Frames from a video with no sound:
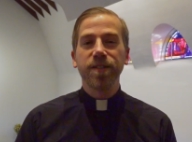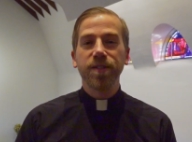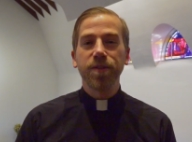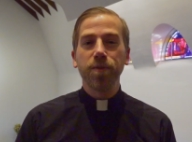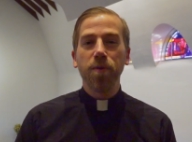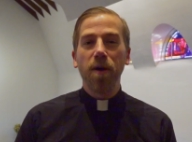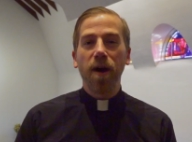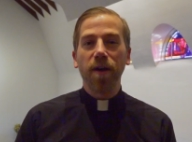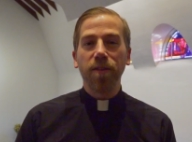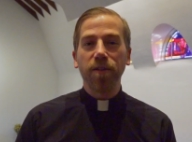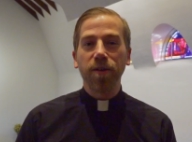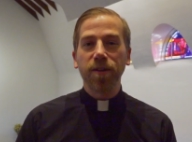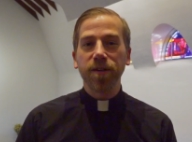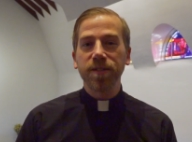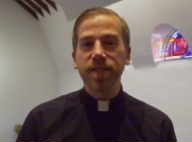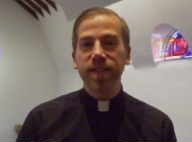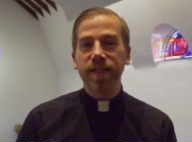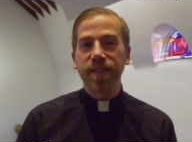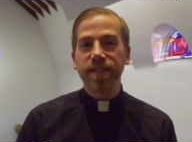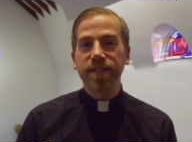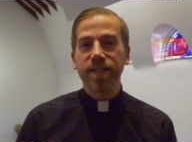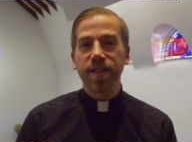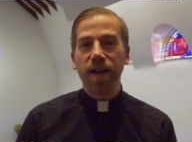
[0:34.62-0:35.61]
to
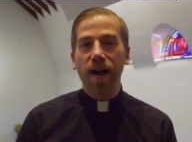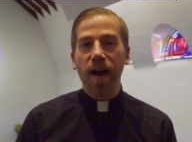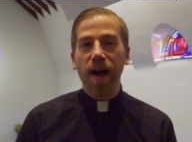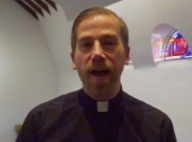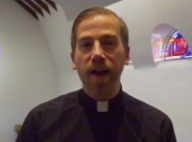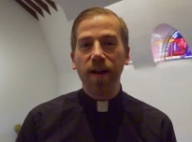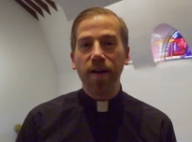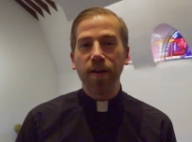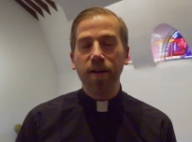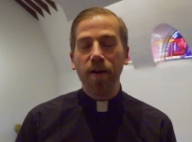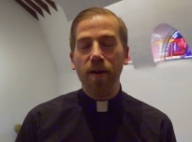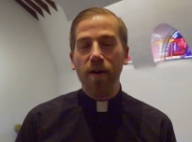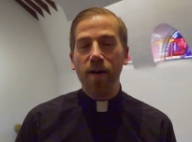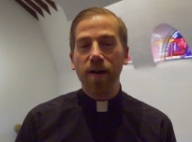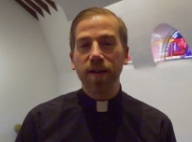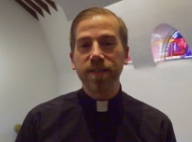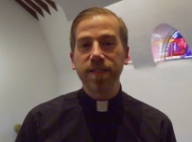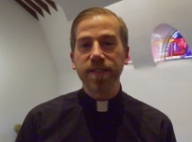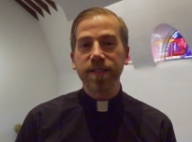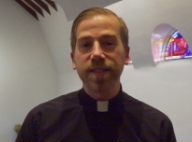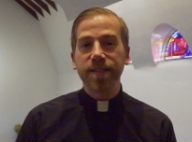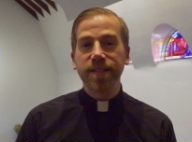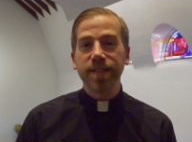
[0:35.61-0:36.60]
others and to higher
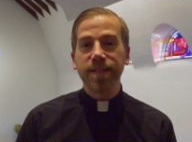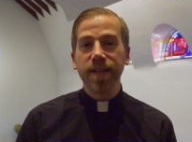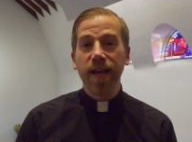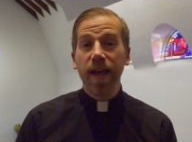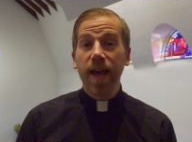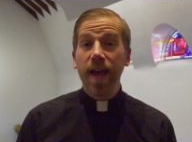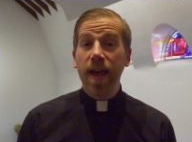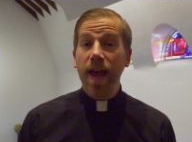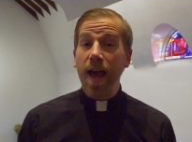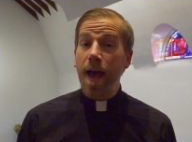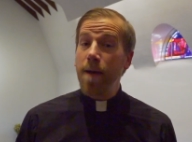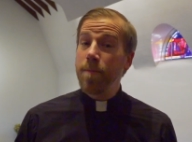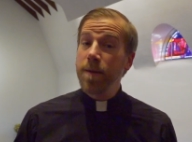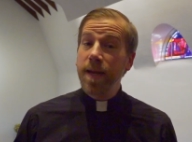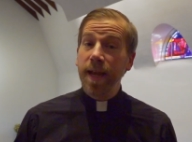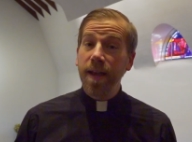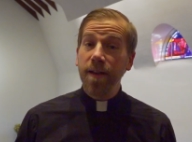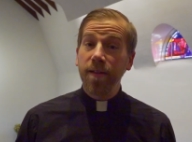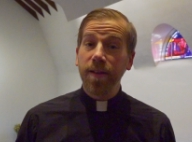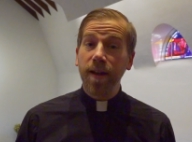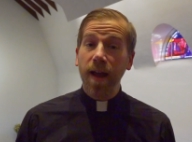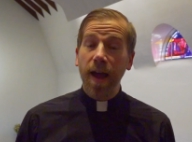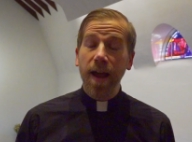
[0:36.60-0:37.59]
causes.
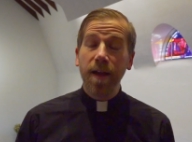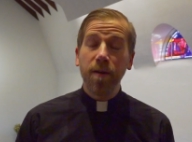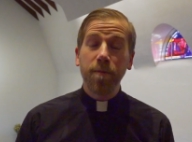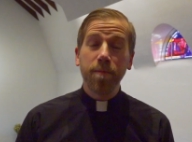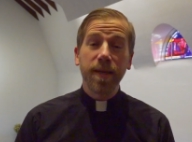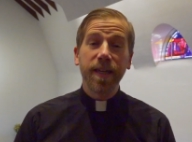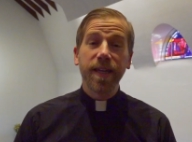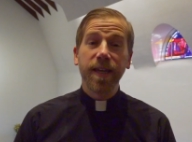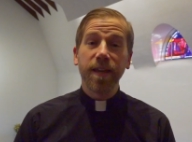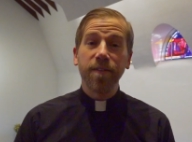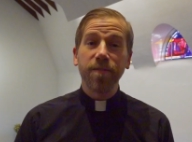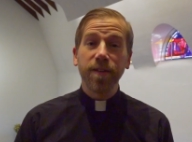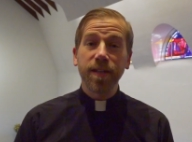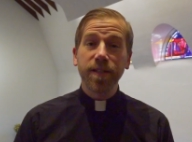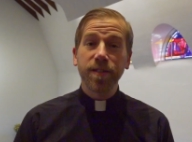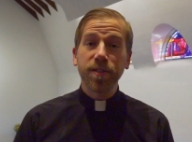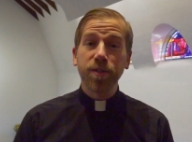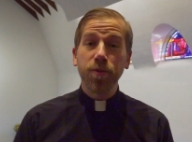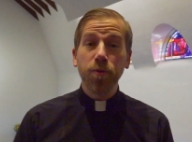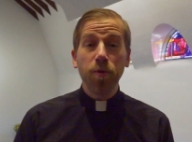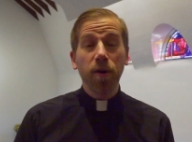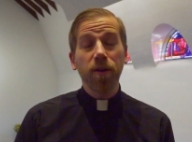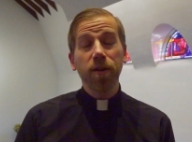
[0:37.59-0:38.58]
Abigail and I will be giving
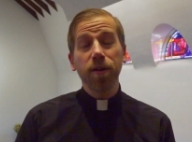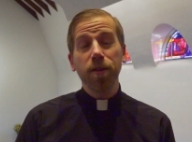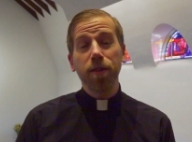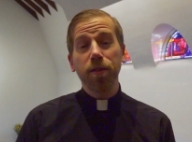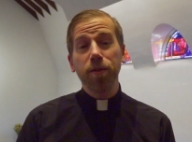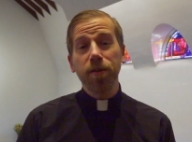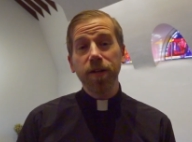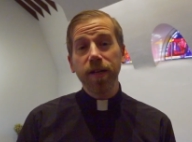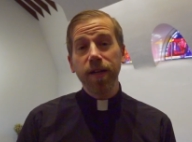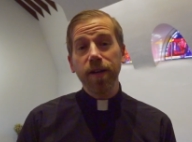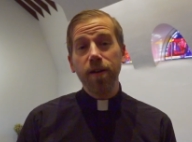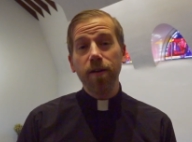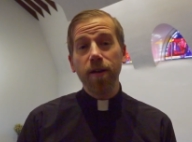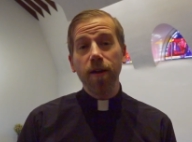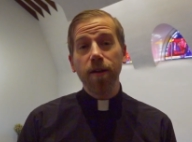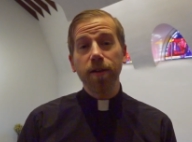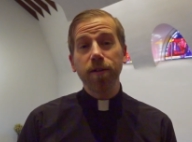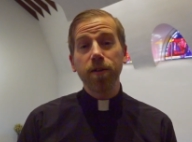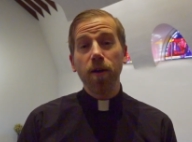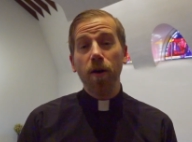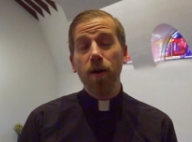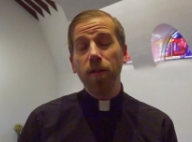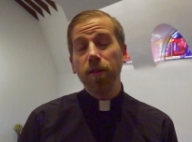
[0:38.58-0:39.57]

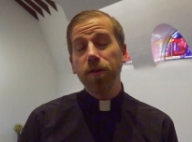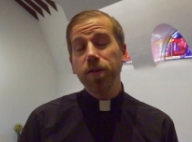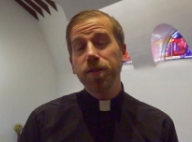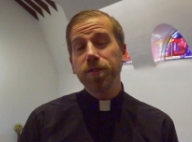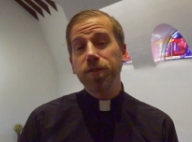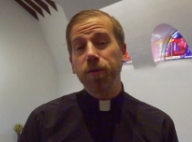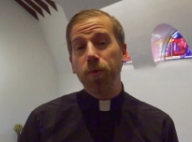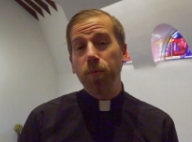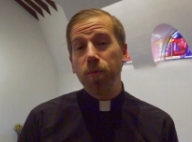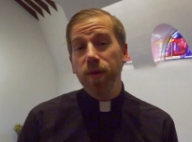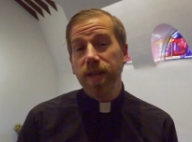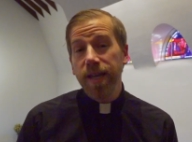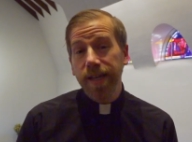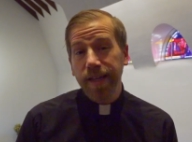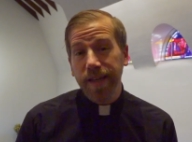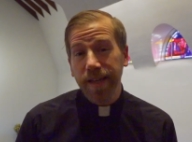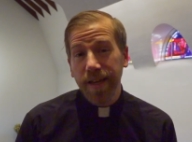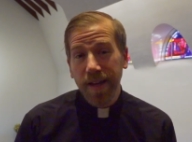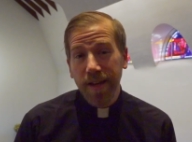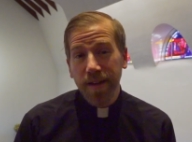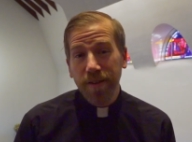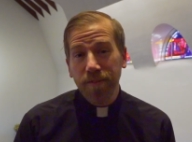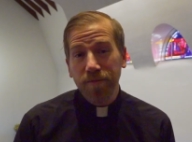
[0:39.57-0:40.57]
$230 a
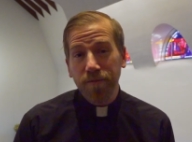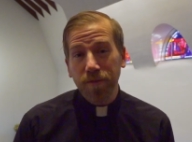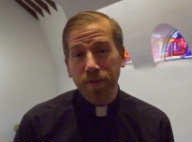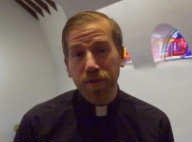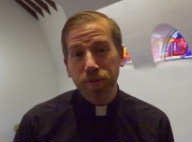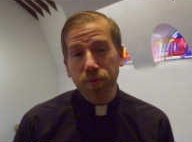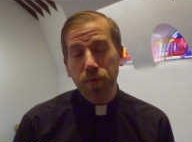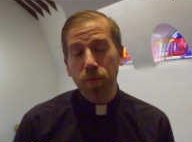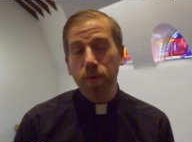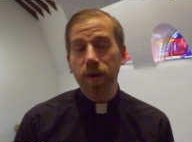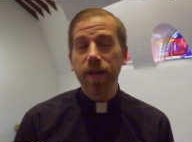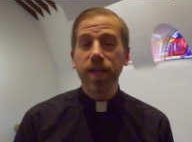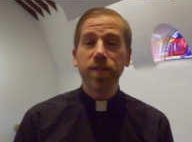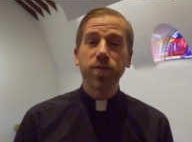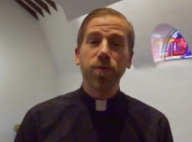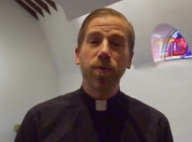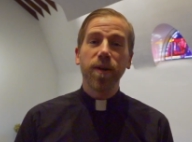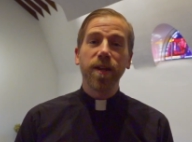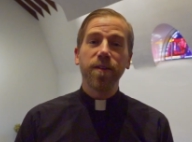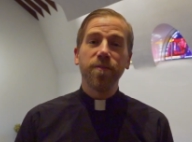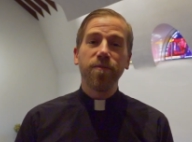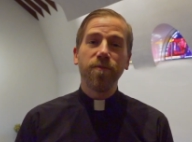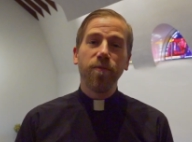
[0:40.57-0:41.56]
week for
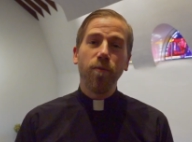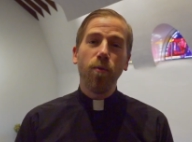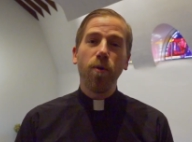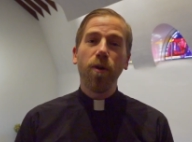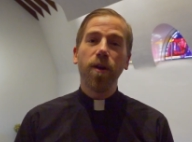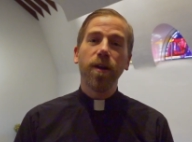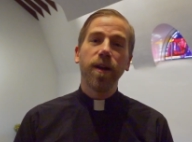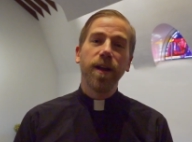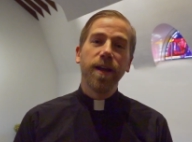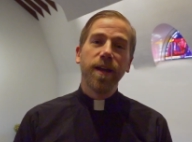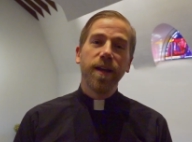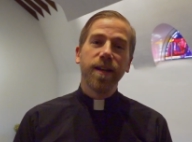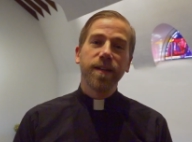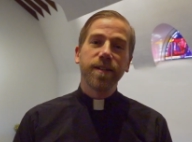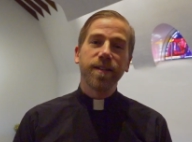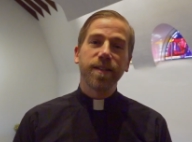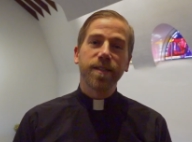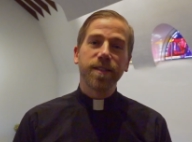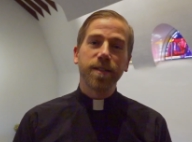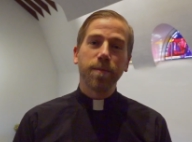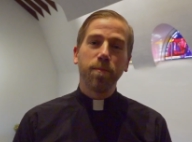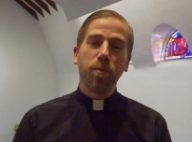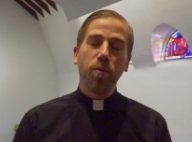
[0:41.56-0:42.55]
2024
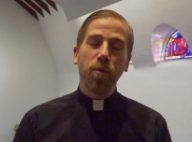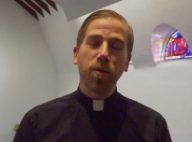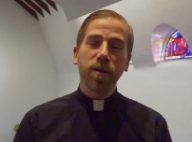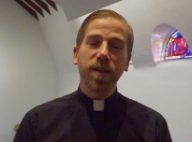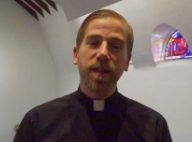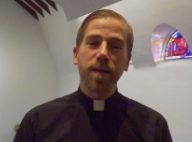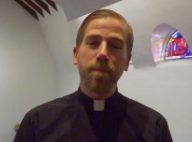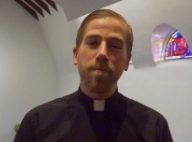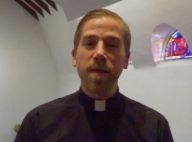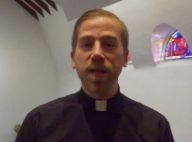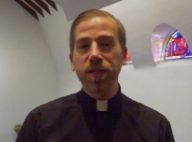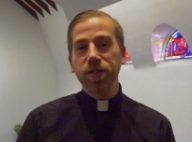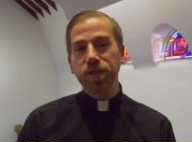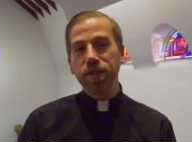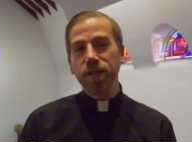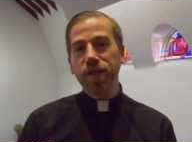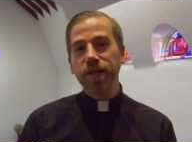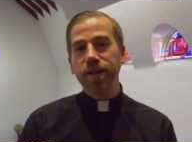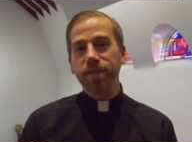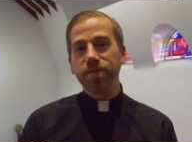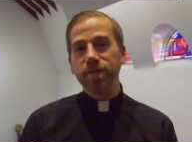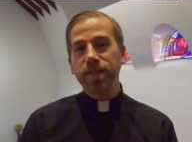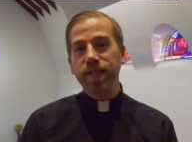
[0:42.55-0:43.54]
to support the
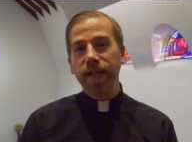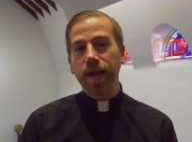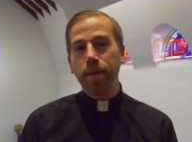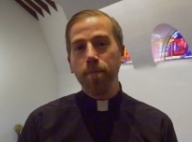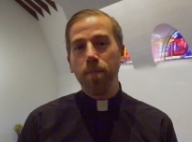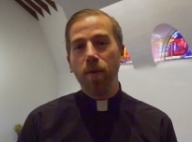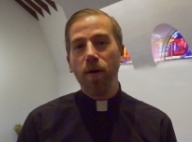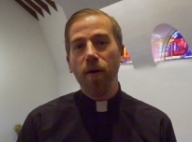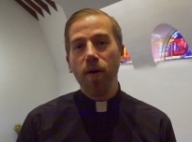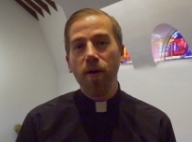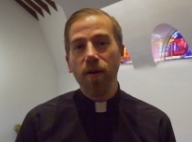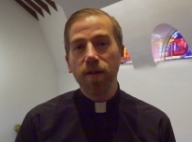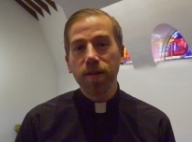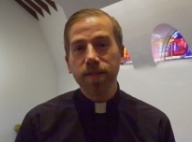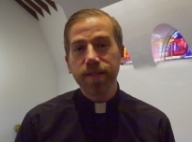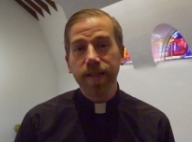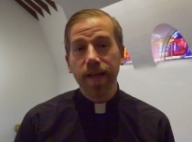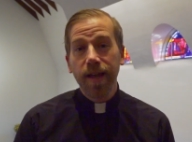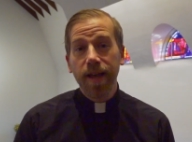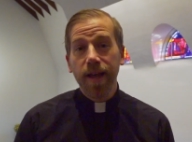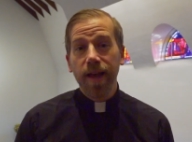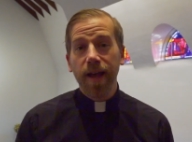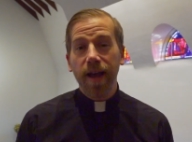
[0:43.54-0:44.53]
mission of St.
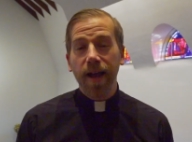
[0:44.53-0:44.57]
Paul's.